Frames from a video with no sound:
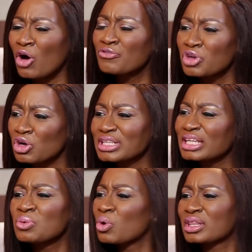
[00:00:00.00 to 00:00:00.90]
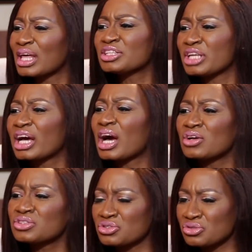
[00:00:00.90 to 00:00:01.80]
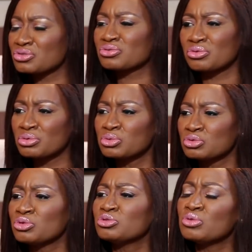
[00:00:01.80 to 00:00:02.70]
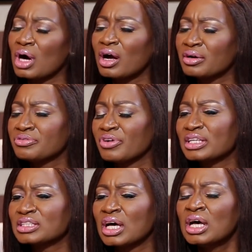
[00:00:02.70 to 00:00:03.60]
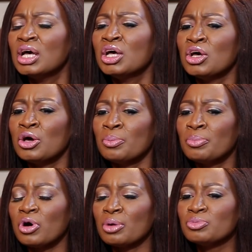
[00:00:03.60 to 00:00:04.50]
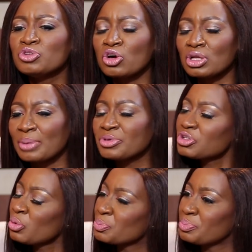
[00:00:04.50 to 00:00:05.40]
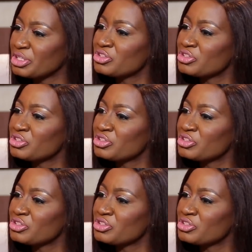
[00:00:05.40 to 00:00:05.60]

It's obvious. Yeah. Anyone that encounters your story would know you are a fighter. Yeah. Your collaboration with